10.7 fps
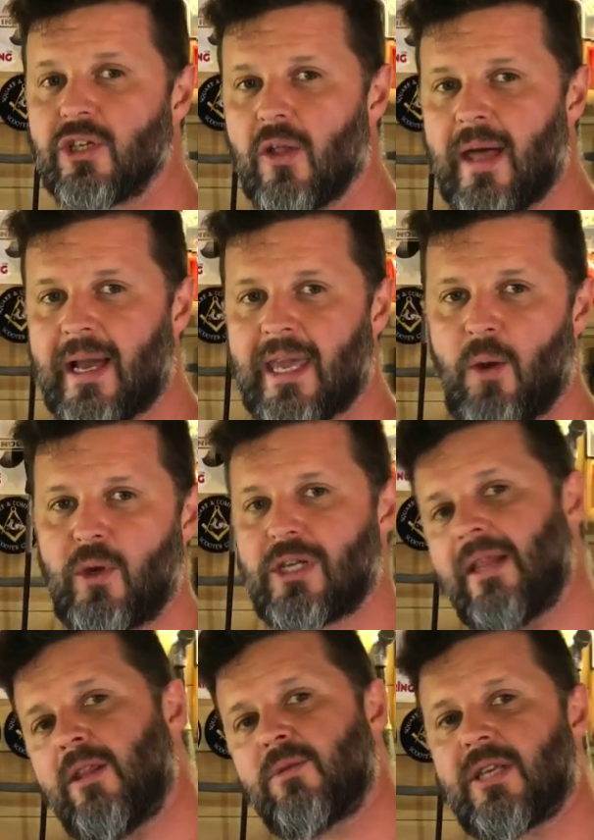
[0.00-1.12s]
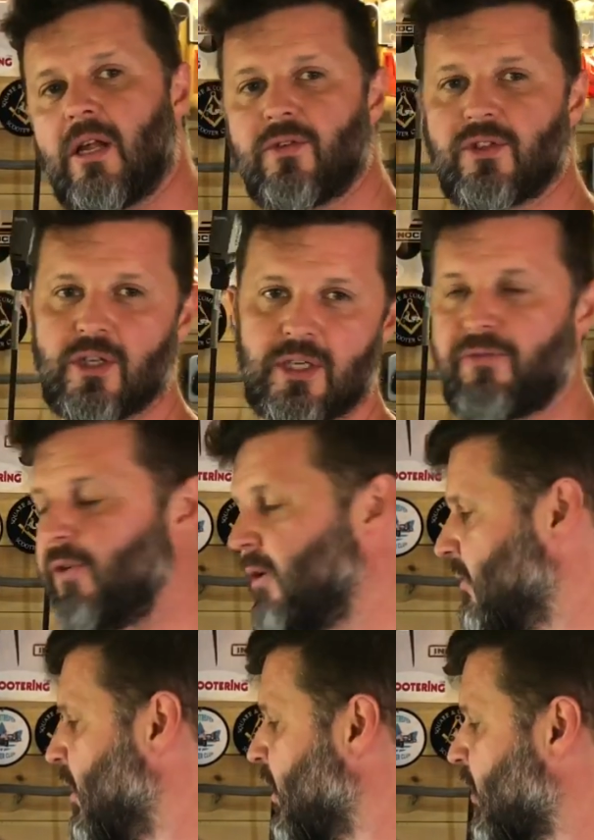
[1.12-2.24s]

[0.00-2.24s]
on that kit which lend themselves to different